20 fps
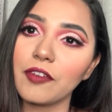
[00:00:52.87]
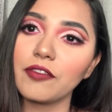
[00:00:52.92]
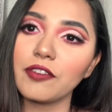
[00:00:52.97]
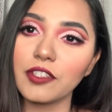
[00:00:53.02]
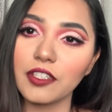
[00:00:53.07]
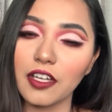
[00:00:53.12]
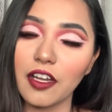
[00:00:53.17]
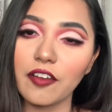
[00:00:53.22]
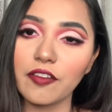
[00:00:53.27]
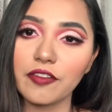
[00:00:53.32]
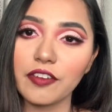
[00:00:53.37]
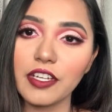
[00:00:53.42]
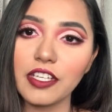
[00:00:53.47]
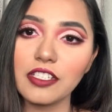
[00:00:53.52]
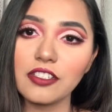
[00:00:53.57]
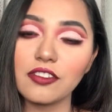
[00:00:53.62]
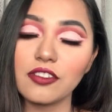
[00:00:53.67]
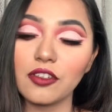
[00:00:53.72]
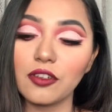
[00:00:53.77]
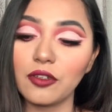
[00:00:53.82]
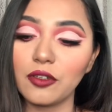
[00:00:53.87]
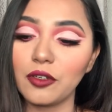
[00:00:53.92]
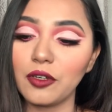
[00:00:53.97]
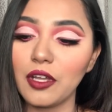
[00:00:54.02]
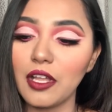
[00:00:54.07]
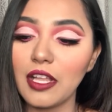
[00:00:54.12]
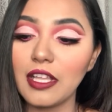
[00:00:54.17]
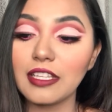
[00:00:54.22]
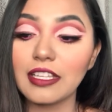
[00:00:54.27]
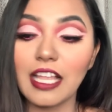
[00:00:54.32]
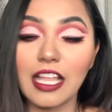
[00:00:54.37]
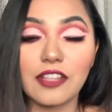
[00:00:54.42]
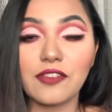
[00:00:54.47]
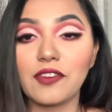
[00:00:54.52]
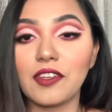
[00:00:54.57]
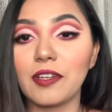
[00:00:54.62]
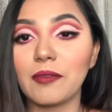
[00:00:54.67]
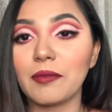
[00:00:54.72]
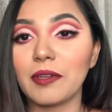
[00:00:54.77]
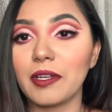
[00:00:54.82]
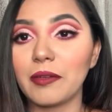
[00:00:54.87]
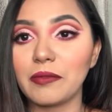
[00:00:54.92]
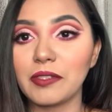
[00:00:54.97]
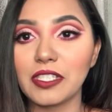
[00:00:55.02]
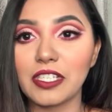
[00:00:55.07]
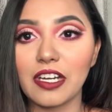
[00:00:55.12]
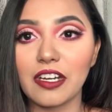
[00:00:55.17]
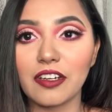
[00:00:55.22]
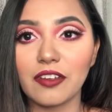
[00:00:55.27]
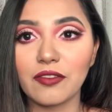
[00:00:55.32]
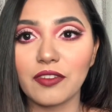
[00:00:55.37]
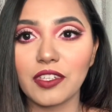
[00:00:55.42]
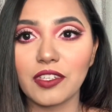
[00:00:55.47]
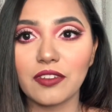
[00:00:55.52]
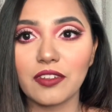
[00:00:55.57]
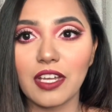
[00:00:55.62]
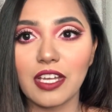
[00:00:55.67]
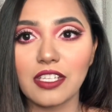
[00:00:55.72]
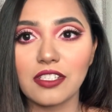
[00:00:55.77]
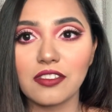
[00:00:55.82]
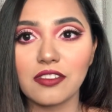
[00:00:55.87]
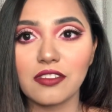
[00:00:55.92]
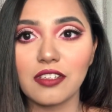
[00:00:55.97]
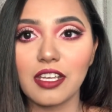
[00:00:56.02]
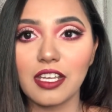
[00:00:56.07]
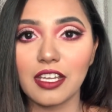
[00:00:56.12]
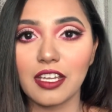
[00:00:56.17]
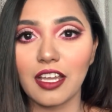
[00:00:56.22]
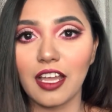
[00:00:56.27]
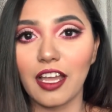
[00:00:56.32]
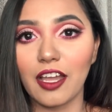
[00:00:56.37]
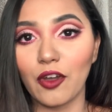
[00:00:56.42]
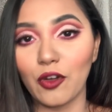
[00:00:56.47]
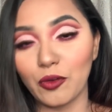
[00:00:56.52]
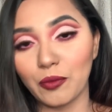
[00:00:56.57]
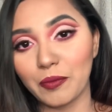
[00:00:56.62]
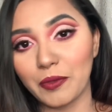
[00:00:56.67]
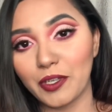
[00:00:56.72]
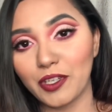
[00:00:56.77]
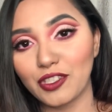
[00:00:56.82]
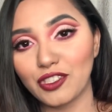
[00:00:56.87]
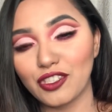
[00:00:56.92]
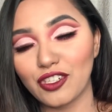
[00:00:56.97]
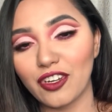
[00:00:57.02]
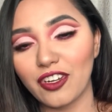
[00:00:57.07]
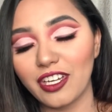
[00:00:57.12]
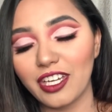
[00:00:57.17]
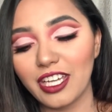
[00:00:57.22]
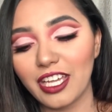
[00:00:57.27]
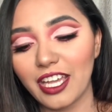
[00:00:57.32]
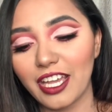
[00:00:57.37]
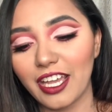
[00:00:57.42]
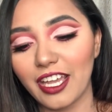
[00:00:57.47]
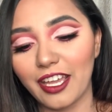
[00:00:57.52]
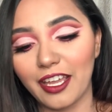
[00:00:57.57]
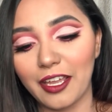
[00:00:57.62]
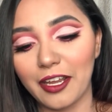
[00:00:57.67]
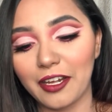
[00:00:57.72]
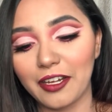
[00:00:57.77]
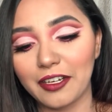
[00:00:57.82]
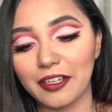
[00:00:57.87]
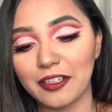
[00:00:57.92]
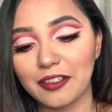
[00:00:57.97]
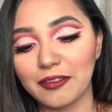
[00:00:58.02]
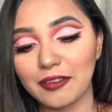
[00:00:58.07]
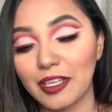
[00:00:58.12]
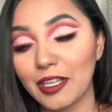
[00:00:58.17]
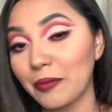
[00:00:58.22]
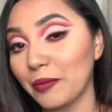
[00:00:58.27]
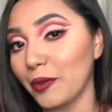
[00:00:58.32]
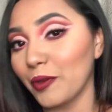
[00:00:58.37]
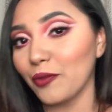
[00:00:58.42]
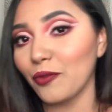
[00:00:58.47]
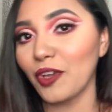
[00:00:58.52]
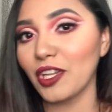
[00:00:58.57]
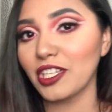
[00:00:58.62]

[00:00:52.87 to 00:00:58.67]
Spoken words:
full coverage. So that's what I'm gonna be sharing with you guys today. I hope you enjoy and keep on